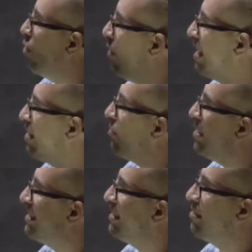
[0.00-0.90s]
the way that
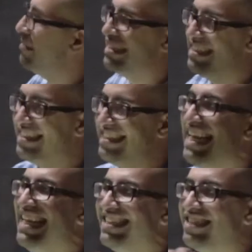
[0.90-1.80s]
racism
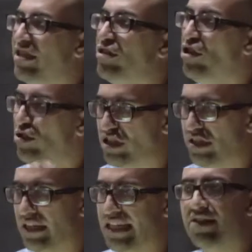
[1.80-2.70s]
exists
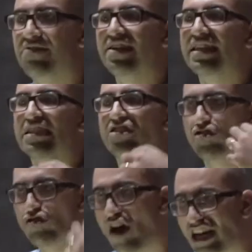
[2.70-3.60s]
institutionally in the very
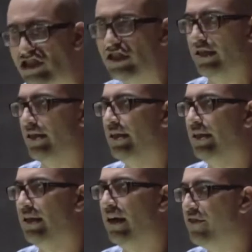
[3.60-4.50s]
structure
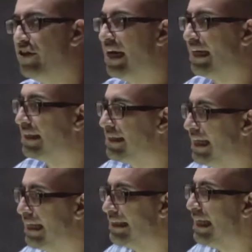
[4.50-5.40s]
of the United
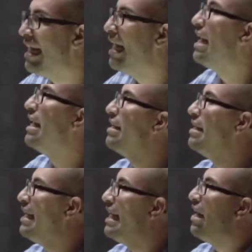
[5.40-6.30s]
States and